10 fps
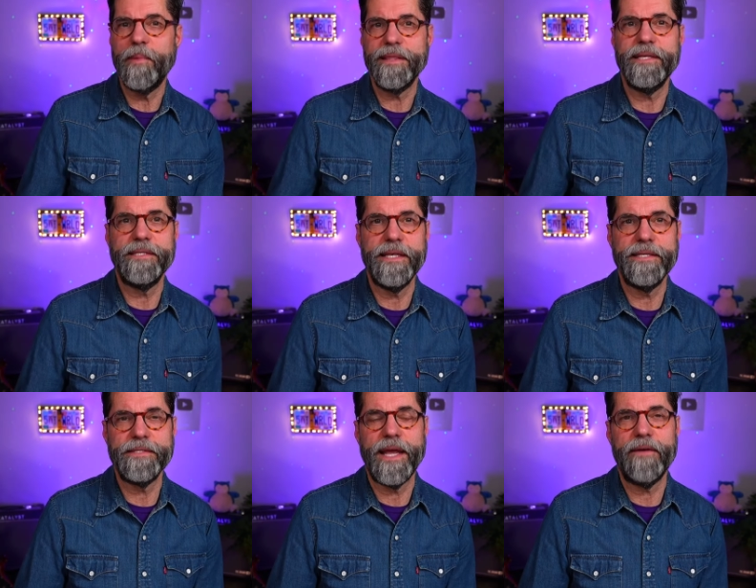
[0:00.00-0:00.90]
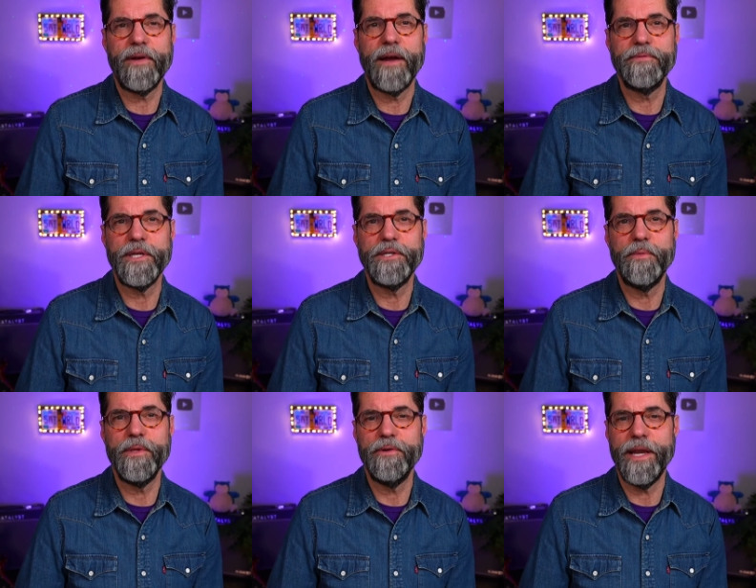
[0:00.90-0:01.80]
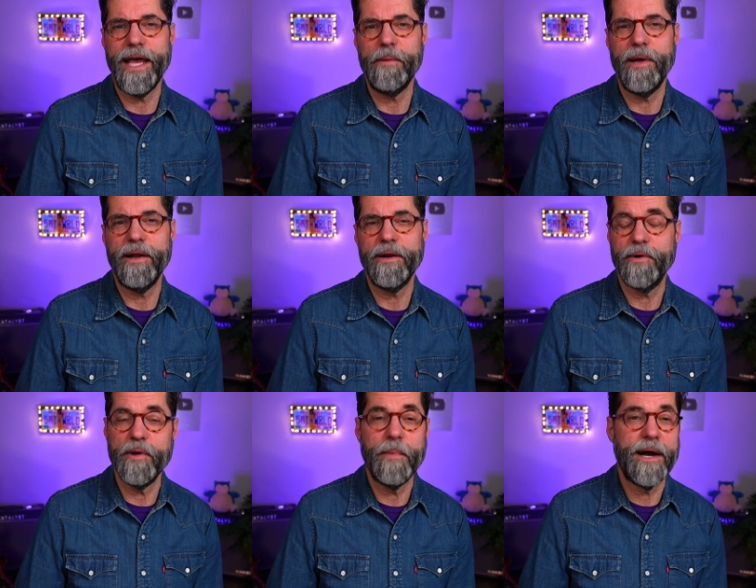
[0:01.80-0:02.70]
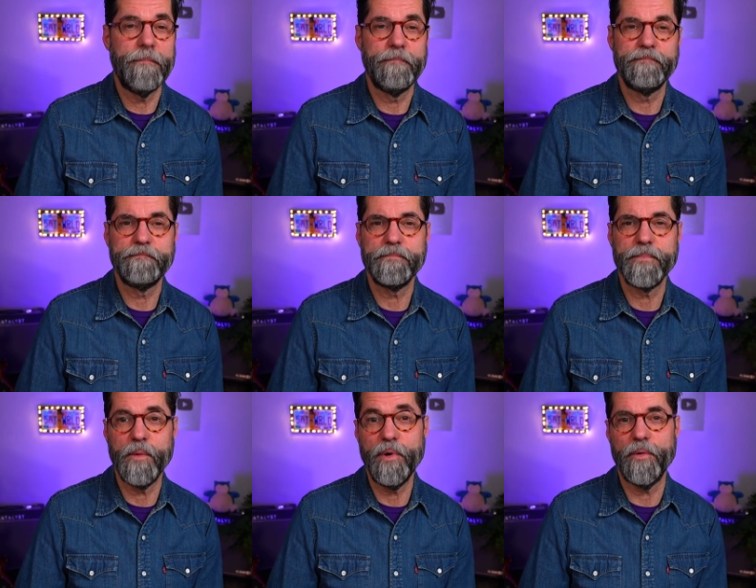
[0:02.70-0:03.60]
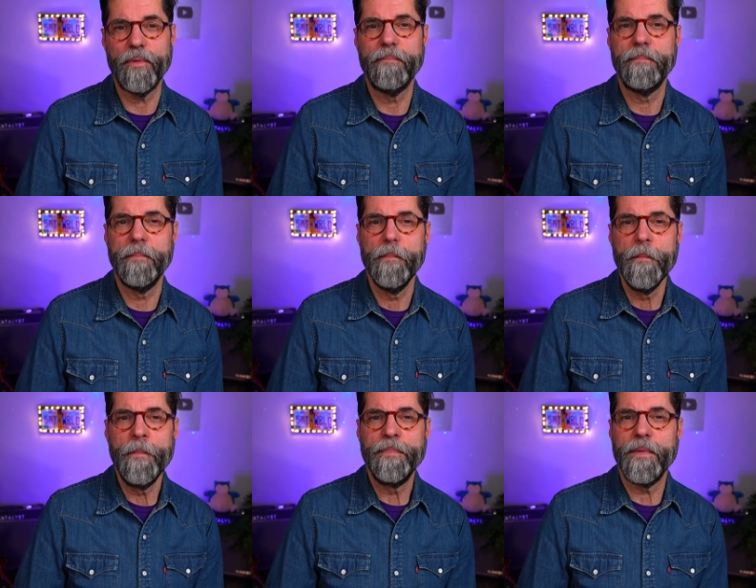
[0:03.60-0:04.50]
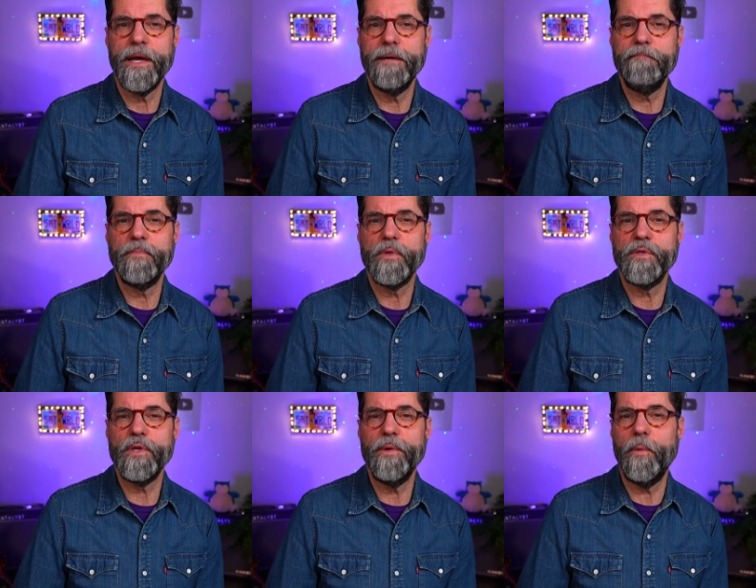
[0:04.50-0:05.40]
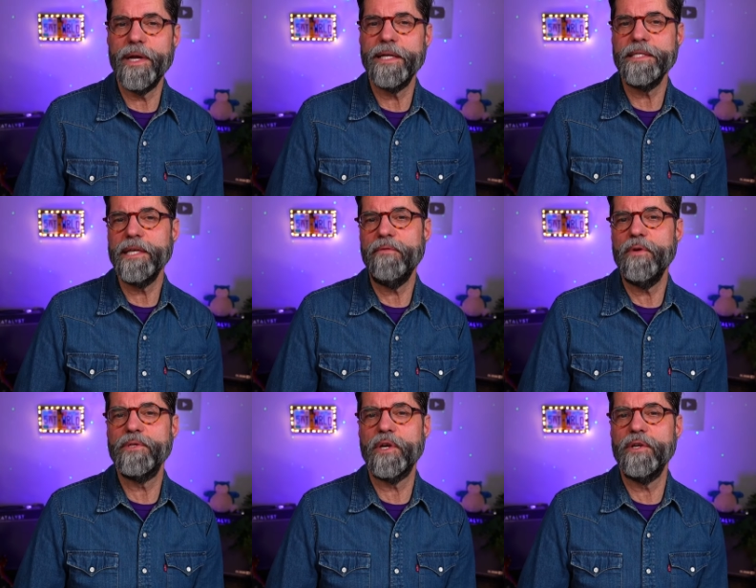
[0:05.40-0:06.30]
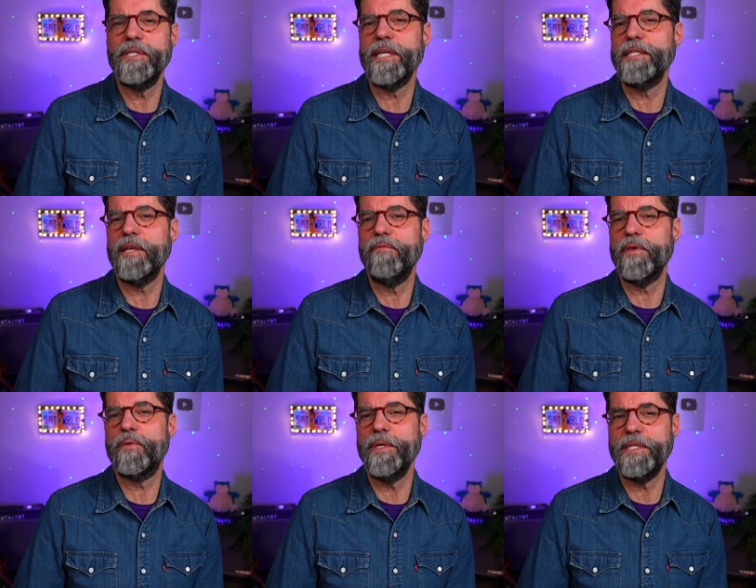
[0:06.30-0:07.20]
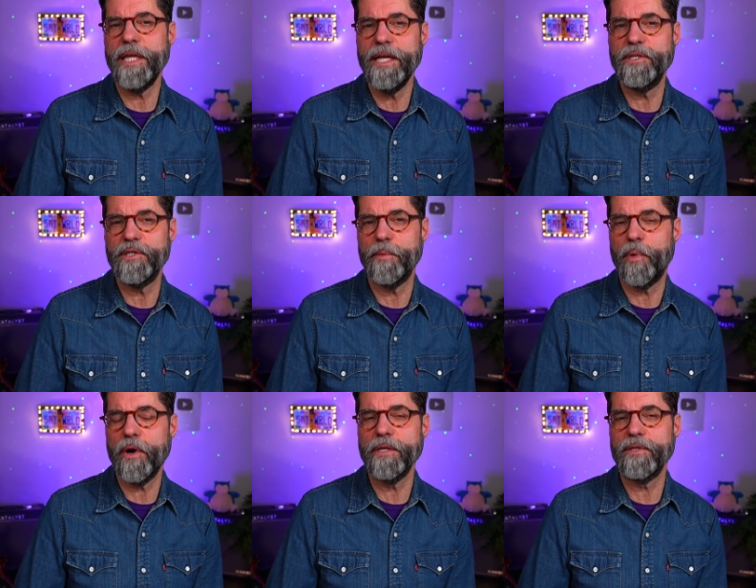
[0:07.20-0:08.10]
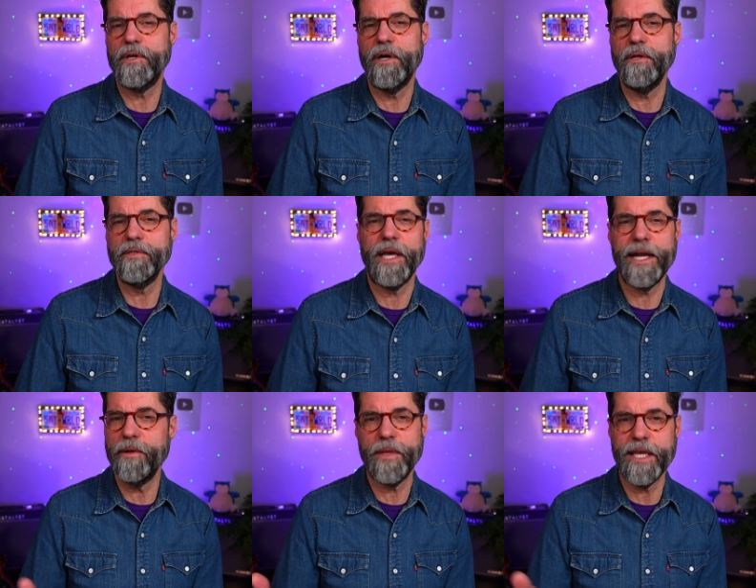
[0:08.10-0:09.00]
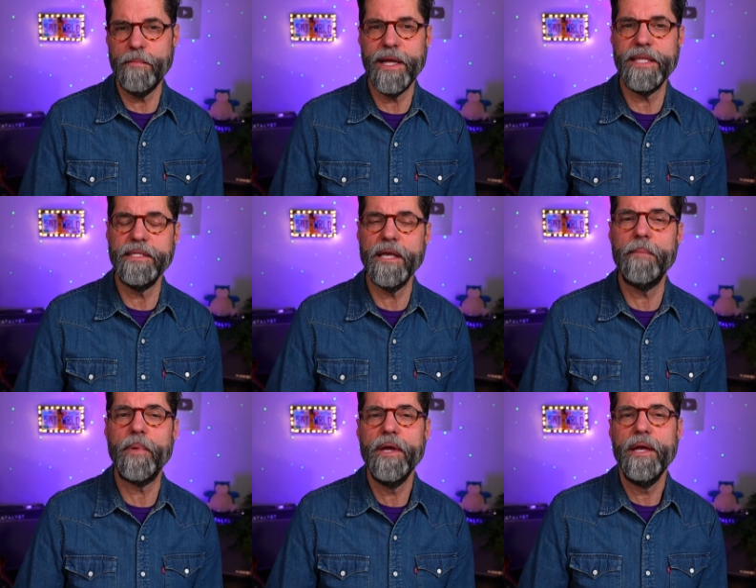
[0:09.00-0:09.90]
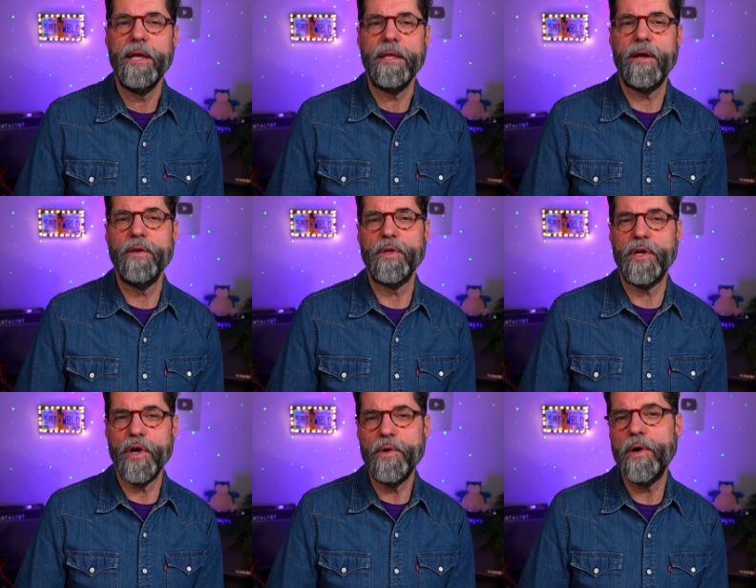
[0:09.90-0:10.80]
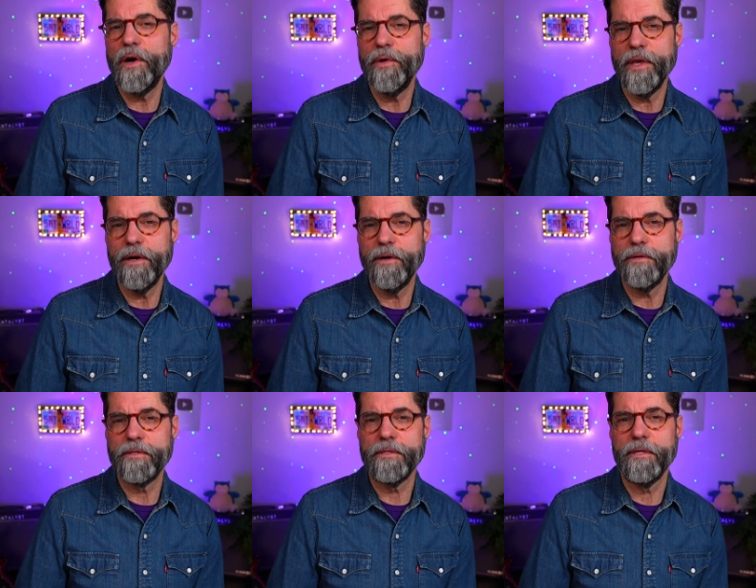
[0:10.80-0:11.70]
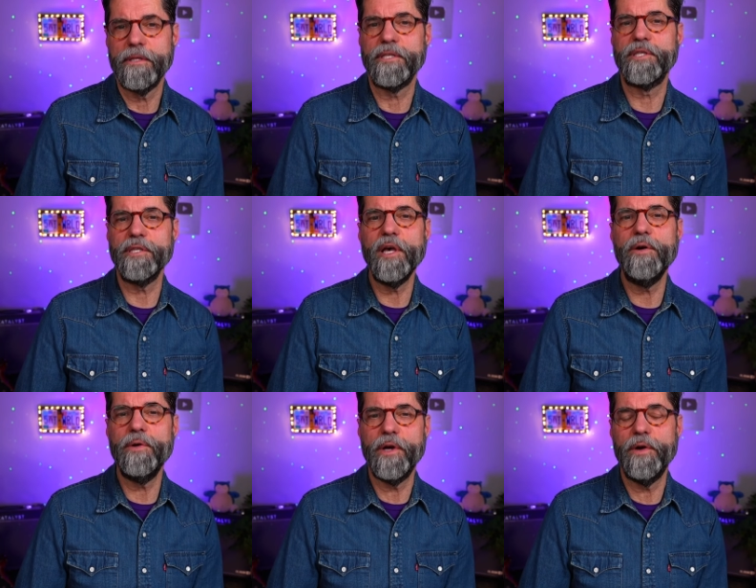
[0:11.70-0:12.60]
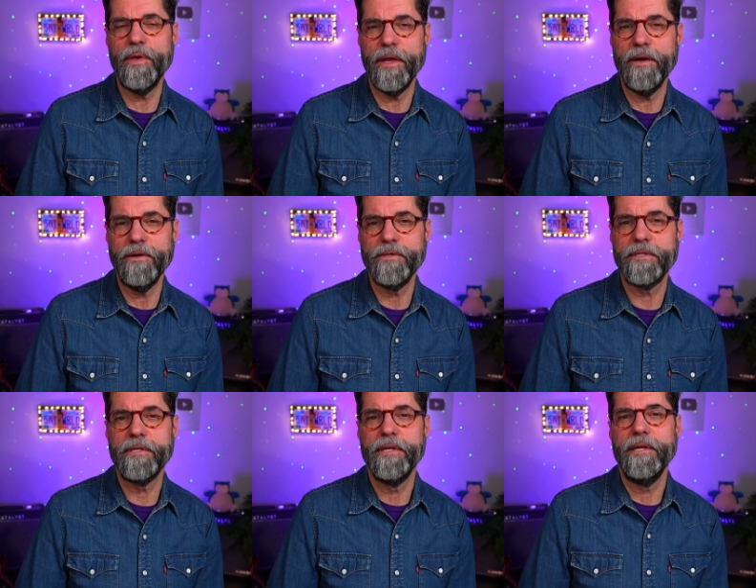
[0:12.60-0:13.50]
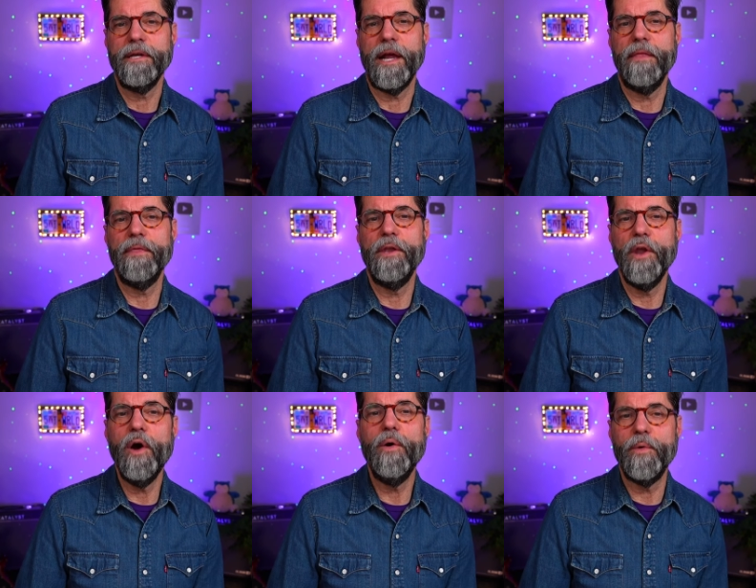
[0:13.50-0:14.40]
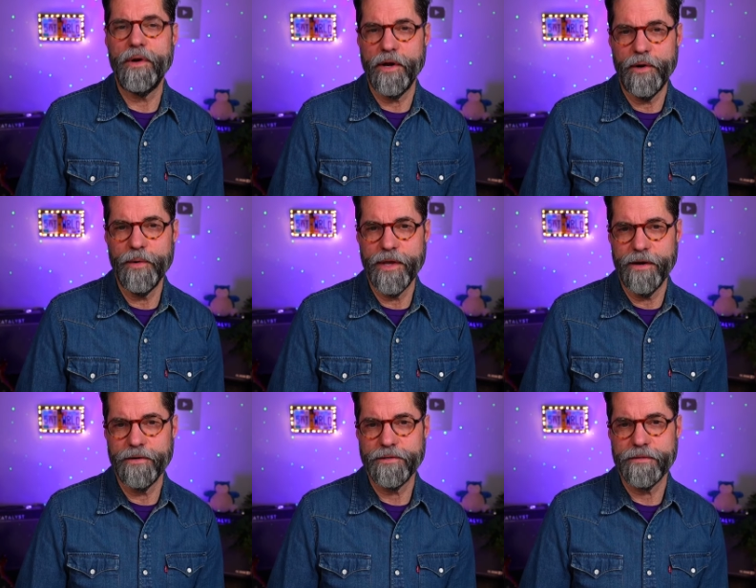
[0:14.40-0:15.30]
these things and have a conversation with your dad about it, or your mom, or both. So what it doesn't give you is a good sense of the three stages that Perkins calls, and I don't think he made these up, called the go-go years, the slow-go years, and the no-go years.